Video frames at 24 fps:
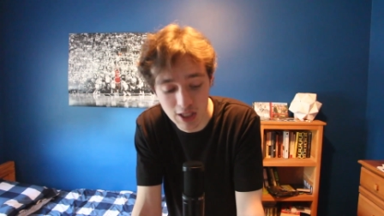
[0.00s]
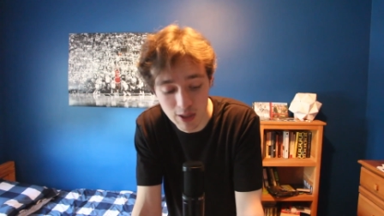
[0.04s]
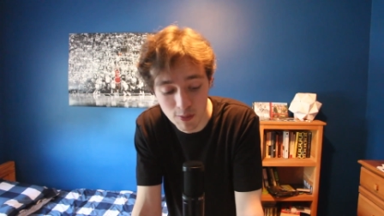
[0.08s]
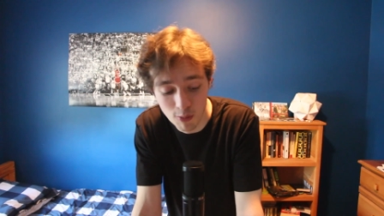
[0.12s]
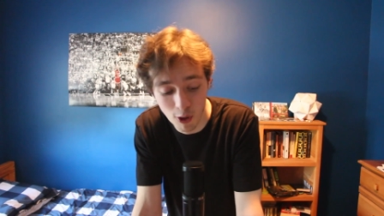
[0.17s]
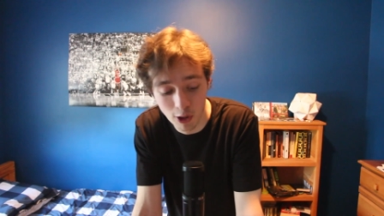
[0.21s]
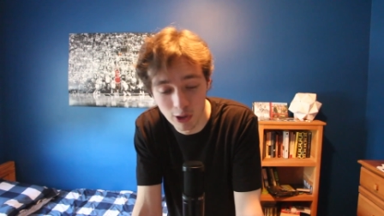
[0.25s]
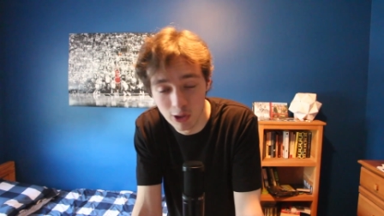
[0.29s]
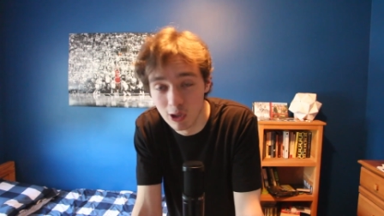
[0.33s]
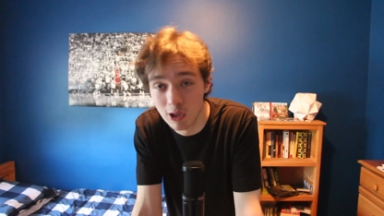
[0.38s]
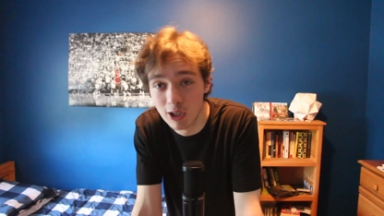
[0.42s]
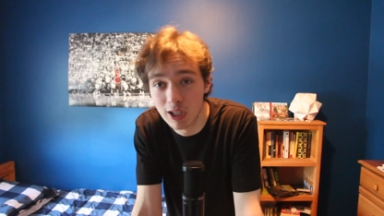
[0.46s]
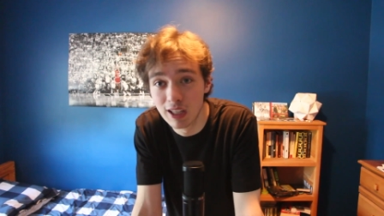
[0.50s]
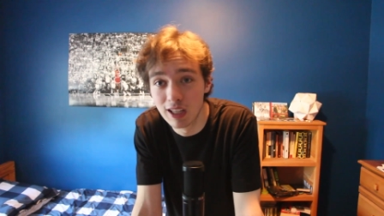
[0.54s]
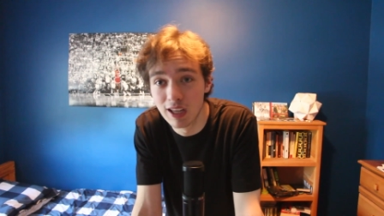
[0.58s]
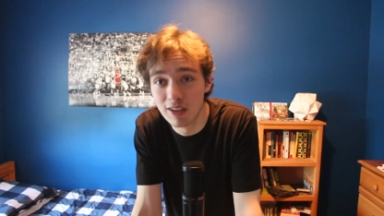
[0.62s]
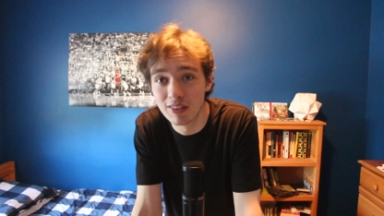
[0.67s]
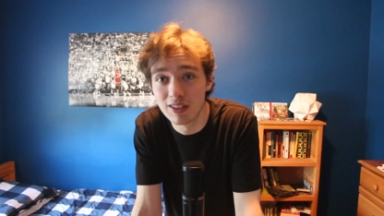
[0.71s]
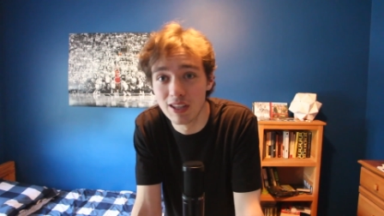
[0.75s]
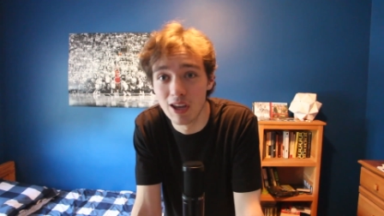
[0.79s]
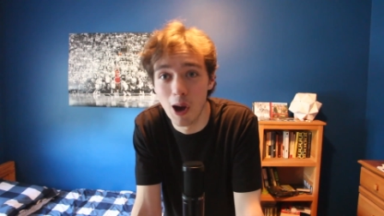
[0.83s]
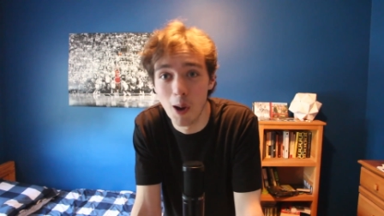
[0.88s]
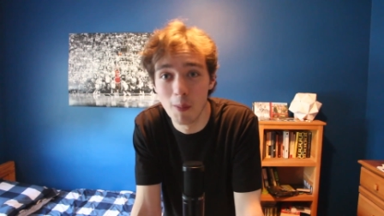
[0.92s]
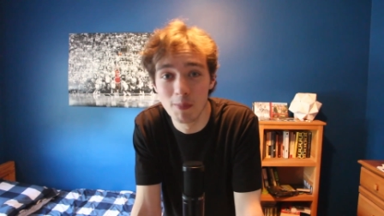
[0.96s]
keep on looking
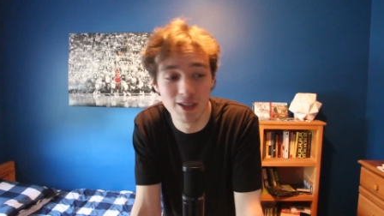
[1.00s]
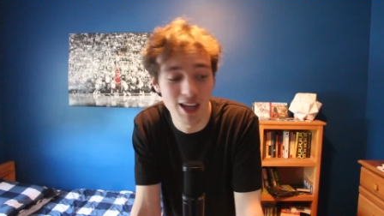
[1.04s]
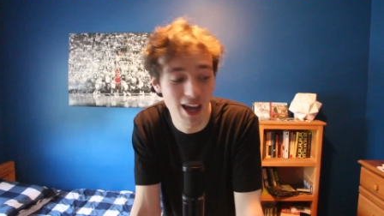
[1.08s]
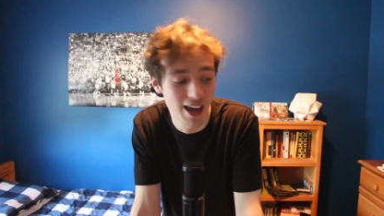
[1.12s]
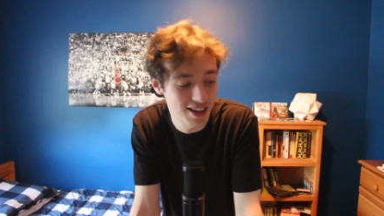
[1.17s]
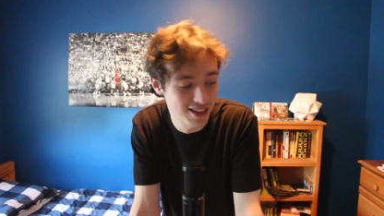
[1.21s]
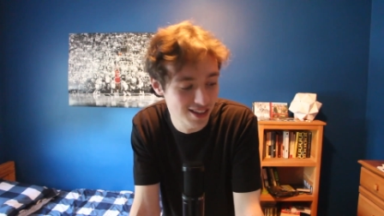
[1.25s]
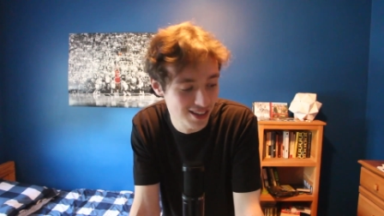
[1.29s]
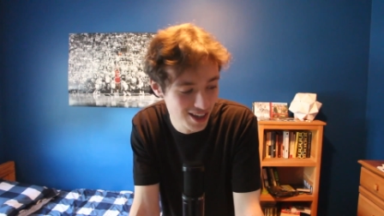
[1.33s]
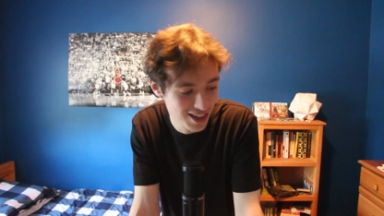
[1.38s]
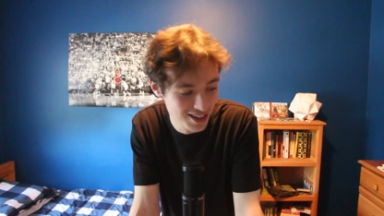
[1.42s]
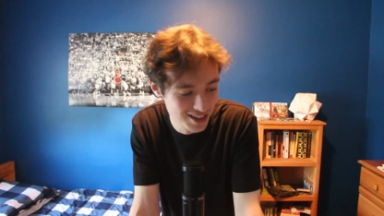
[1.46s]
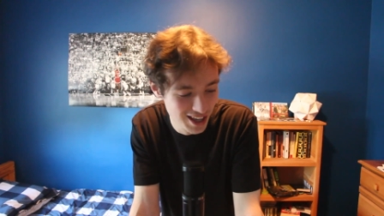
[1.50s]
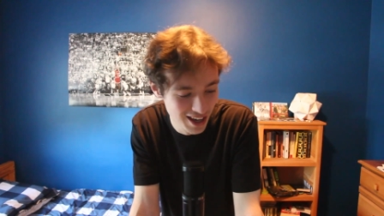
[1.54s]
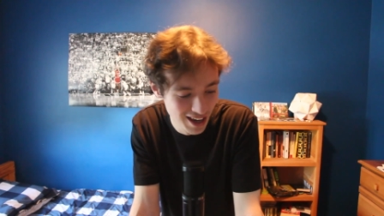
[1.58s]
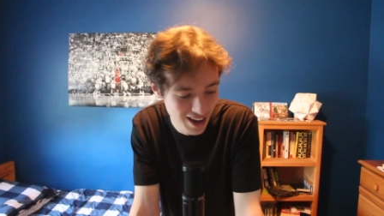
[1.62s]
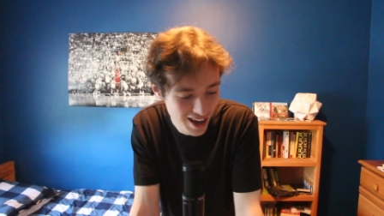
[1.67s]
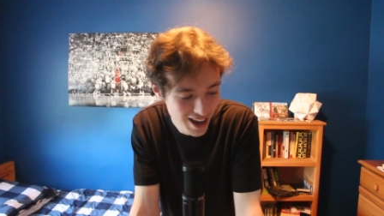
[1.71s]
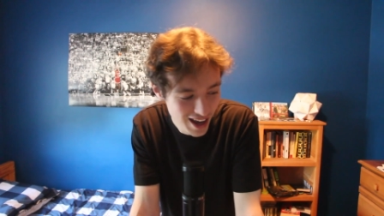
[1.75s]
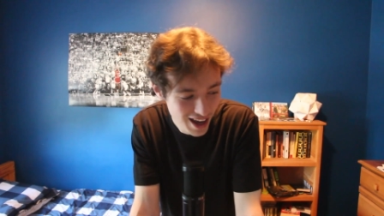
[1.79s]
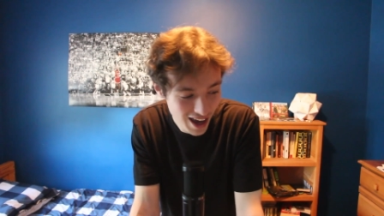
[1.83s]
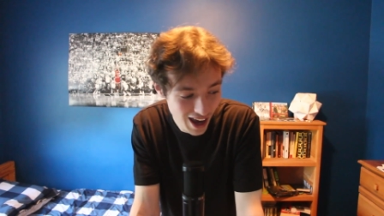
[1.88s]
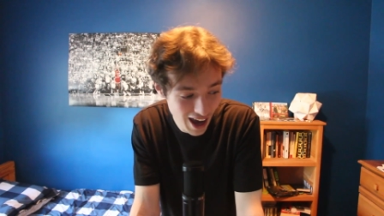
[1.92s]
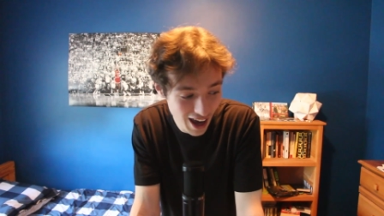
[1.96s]
at the updates
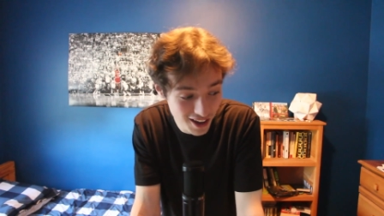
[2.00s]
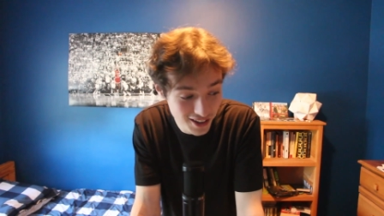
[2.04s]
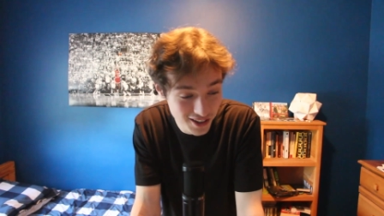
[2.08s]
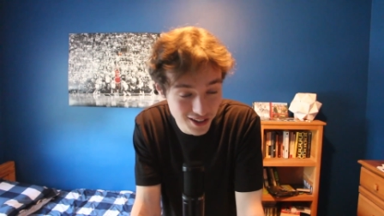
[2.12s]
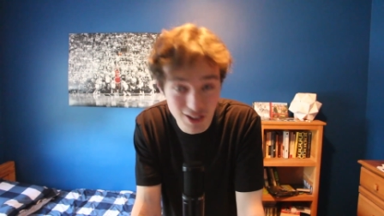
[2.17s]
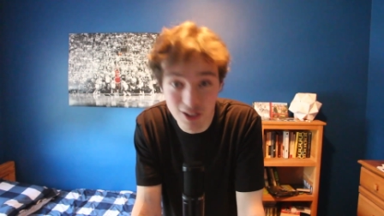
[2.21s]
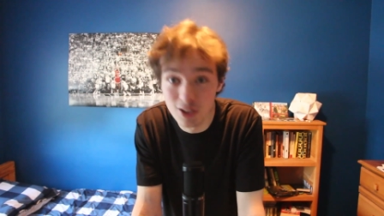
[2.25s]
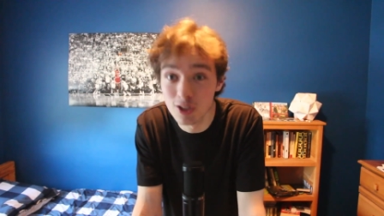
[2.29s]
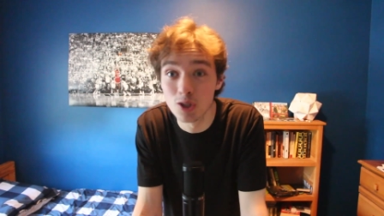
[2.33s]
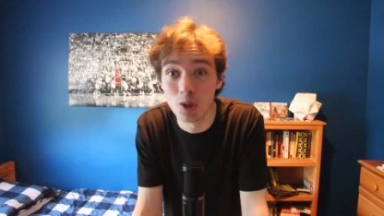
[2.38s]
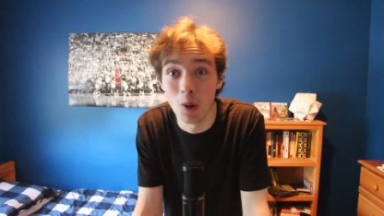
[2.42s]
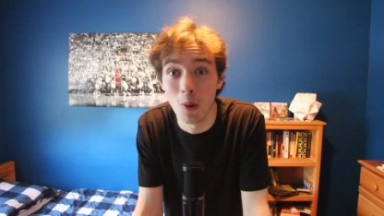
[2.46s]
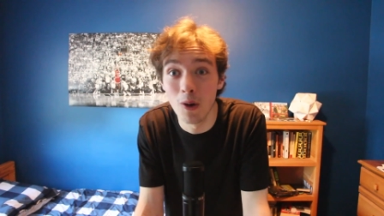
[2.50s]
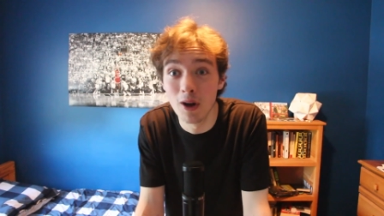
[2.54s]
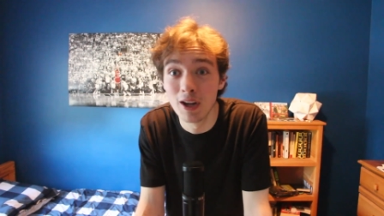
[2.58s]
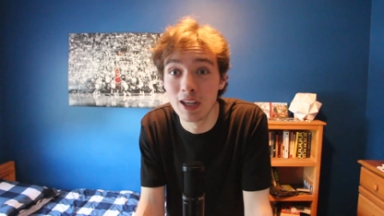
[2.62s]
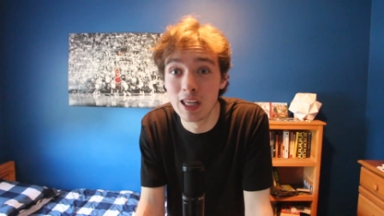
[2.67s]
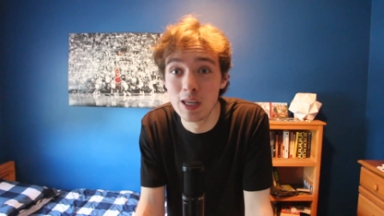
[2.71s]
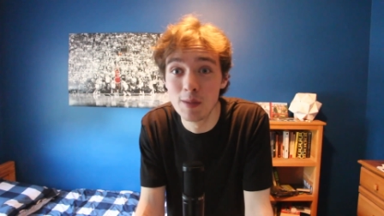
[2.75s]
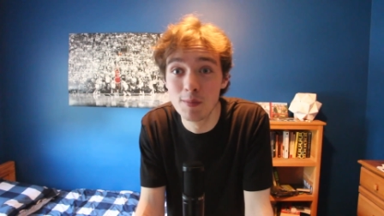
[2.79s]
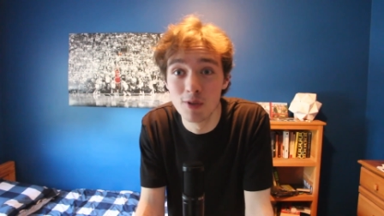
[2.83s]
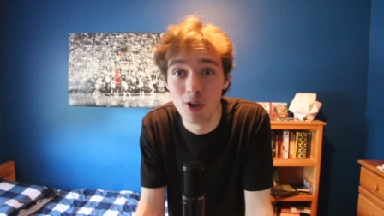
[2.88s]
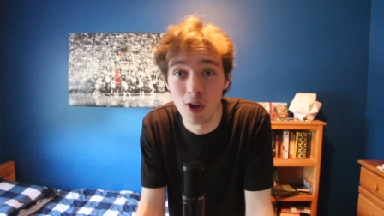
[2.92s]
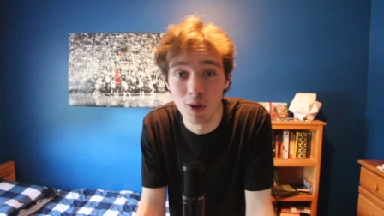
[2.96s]
as this story
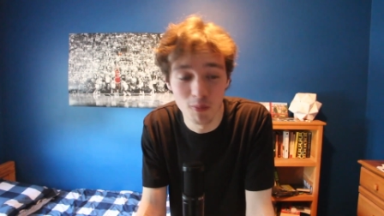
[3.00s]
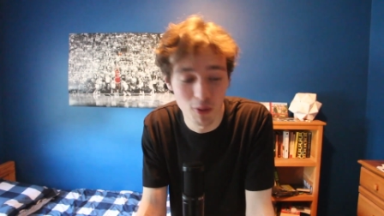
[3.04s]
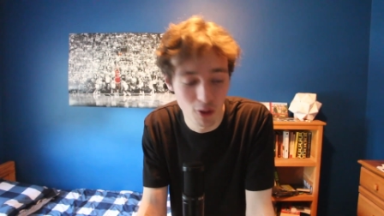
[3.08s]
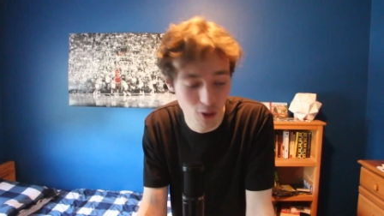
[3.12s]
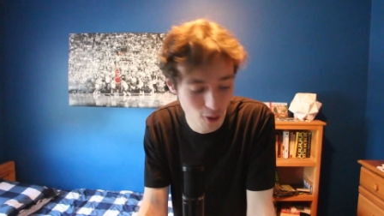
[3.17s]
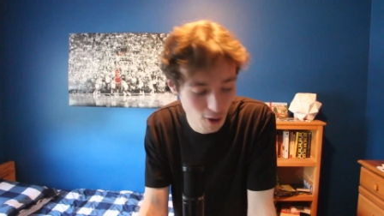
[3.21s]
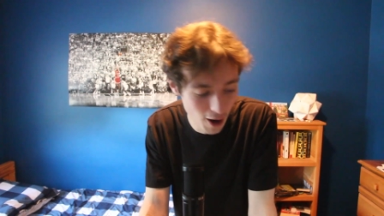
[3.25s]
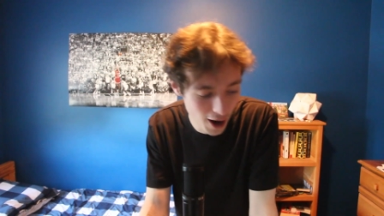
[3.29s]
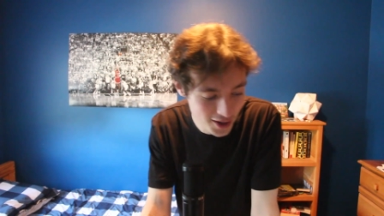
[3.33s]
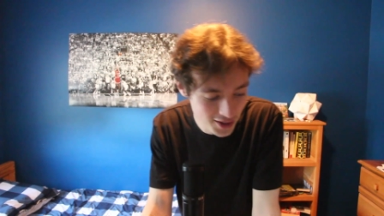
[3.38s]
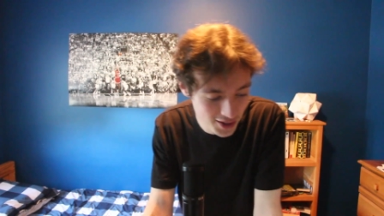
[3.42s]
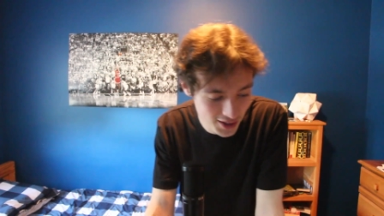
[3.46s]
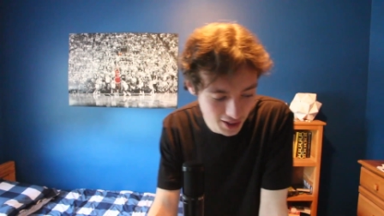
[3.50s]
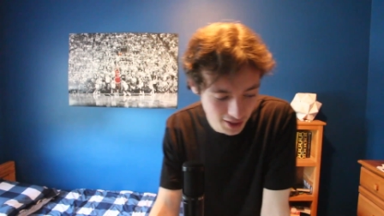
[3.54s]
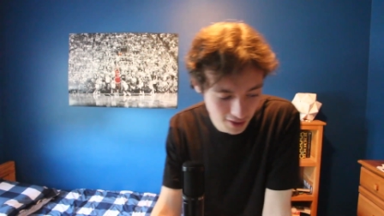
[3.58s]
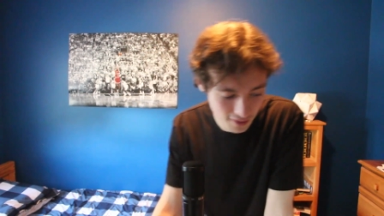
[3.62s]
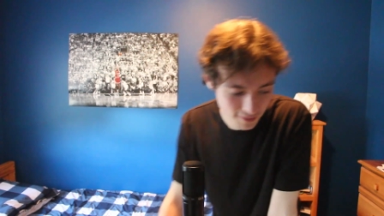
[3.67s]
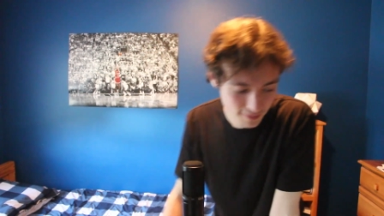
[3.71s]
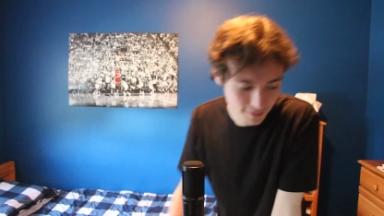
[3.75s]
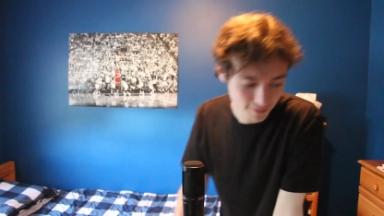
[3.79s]
keeps on progressing.